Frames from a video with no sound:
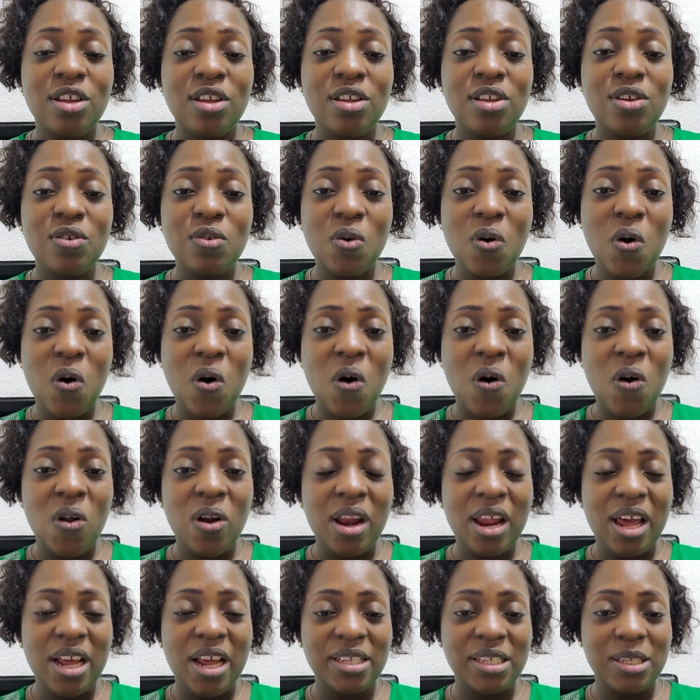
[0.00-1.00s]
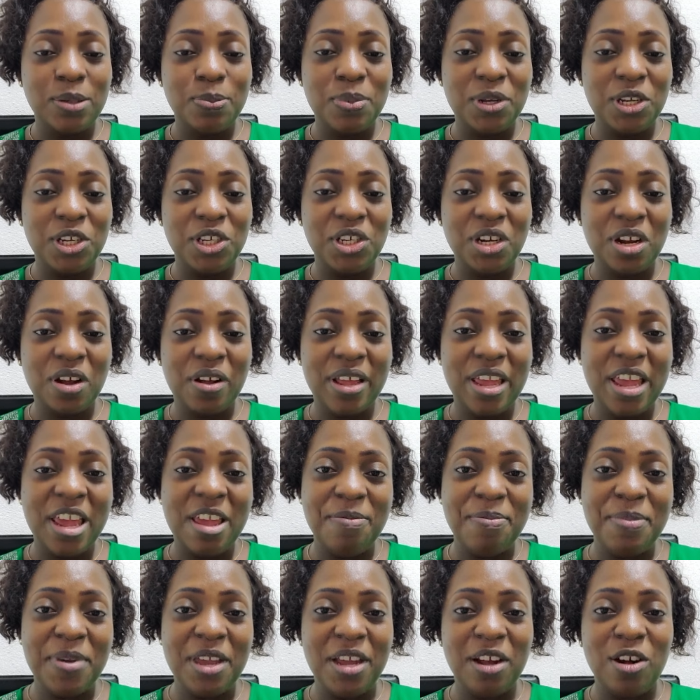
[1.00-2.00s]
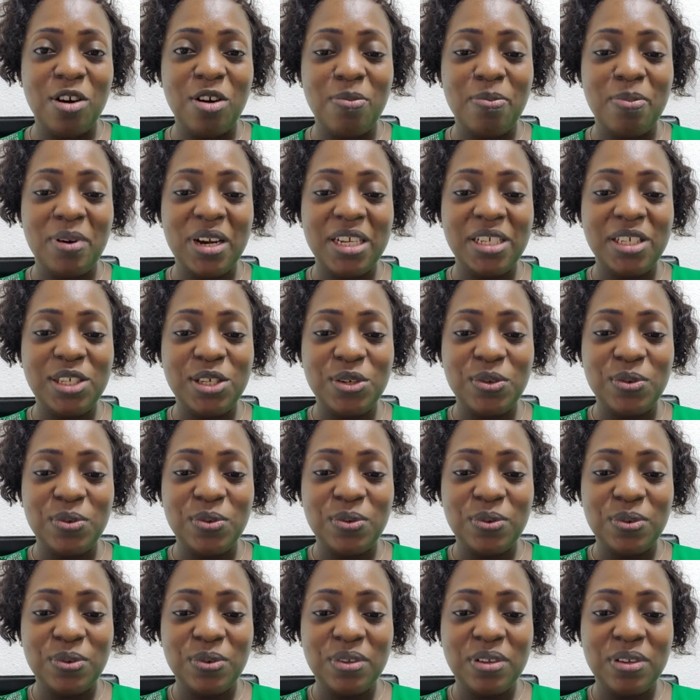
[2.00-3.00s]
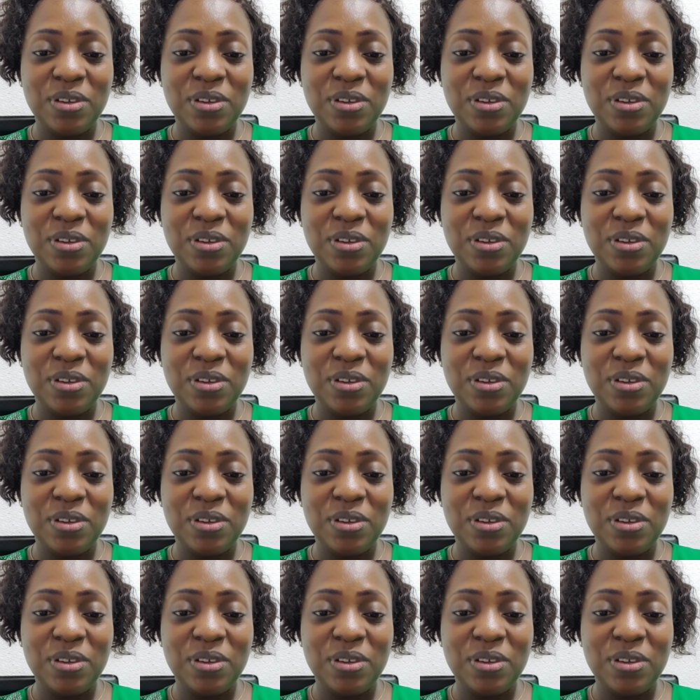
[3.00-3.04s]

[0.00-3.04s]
You all are special. Amen. God bless you.